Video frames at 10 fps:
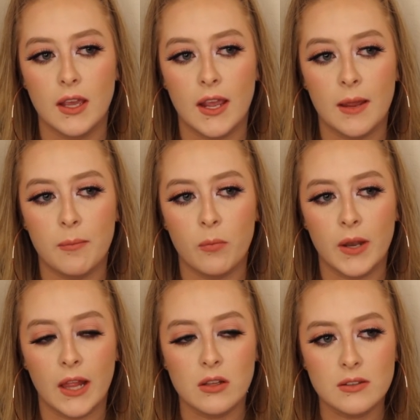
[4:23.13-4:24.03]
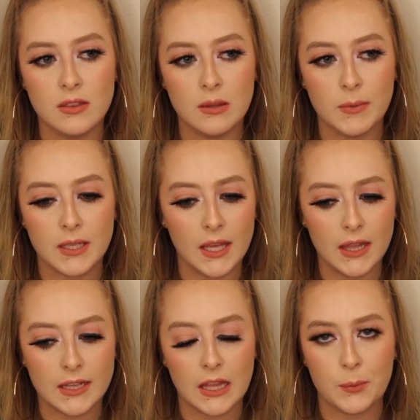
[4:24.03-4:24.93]
when I looked at them again,
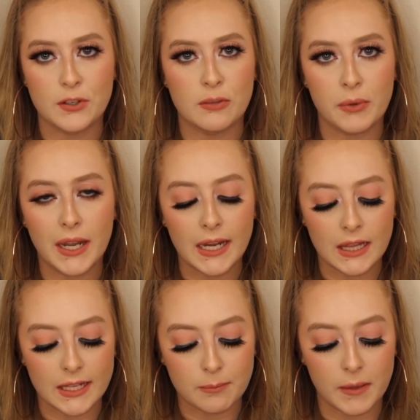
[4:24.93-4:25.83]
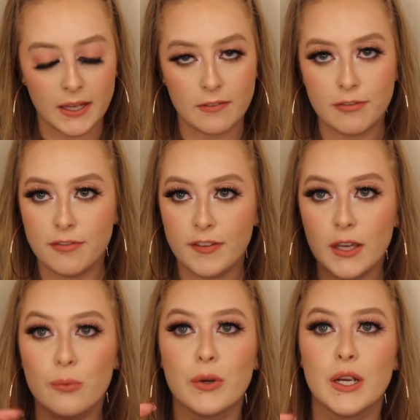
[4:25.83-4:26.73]
like they were spreading, like my
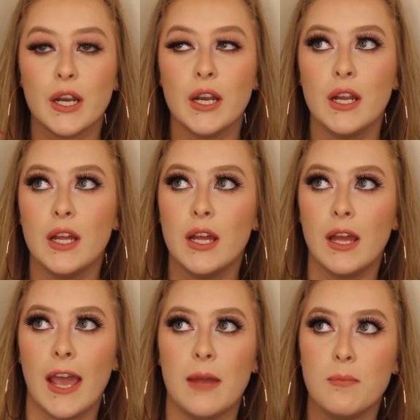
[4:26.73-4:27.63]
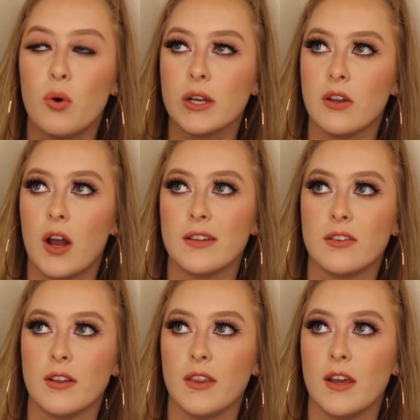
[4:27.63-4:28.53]
feet had more
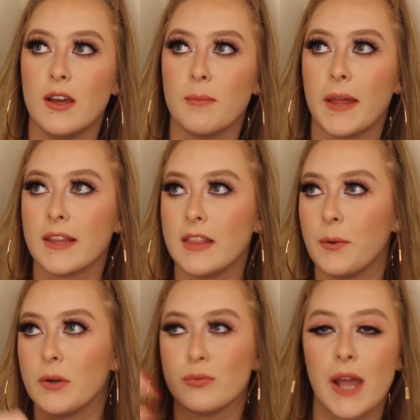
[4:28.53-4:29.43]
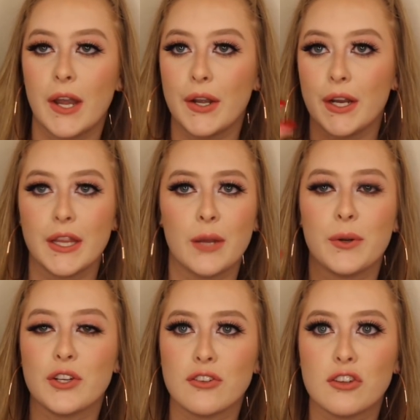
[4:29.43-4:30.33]
dots on them, like they were redder, they
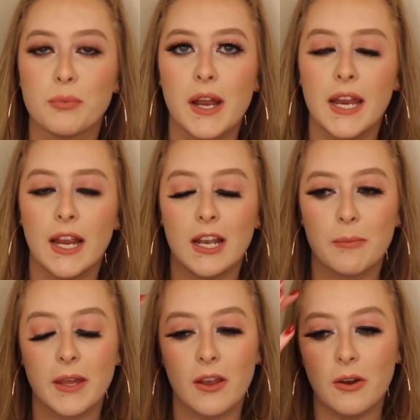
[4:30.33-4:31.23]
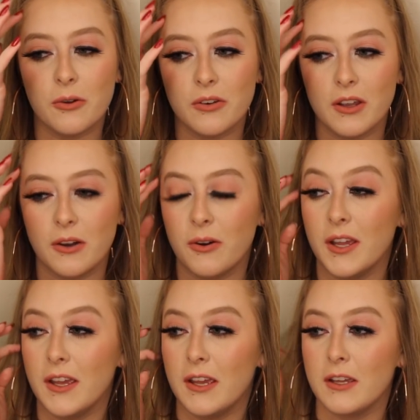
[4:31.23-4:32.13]
were just spreading, and I'm like, oh no.
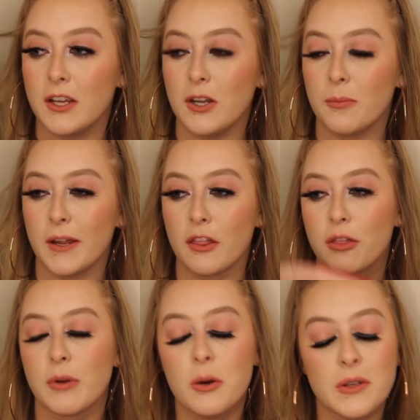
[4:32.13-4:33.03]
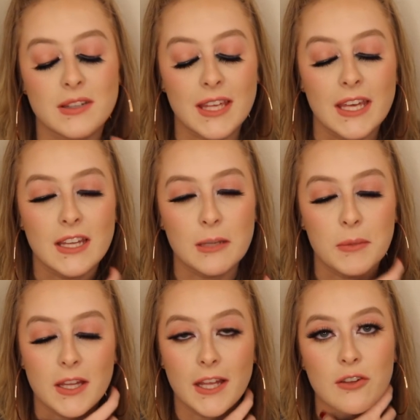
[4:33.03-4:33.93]
You know, my throat was killing
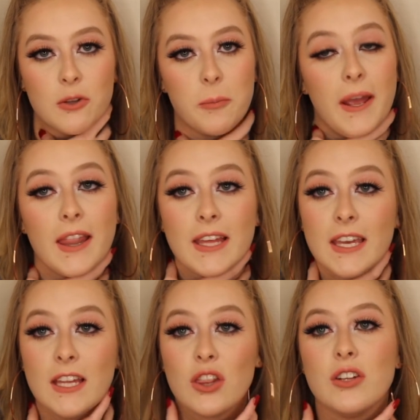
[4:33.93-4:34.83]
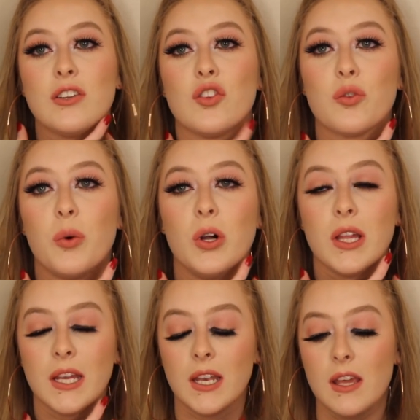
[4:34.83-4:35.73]
me like so bad, like it looked
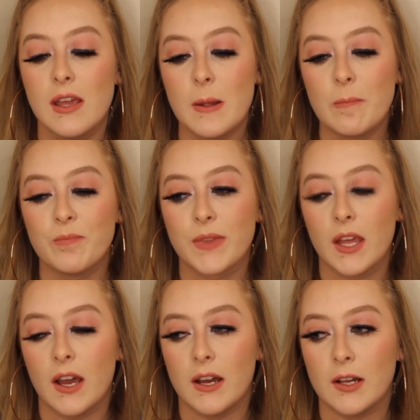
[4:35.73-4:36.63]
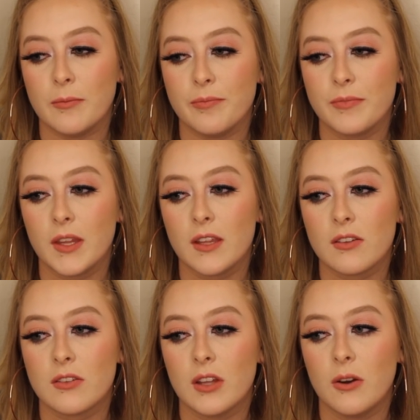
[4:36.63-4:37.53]
swollen.
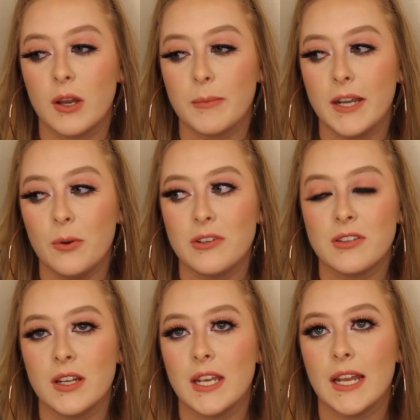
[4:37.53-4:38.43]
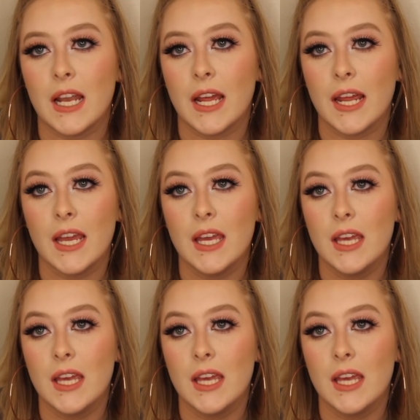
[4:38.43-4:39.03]
So I mean, it was Sunday night,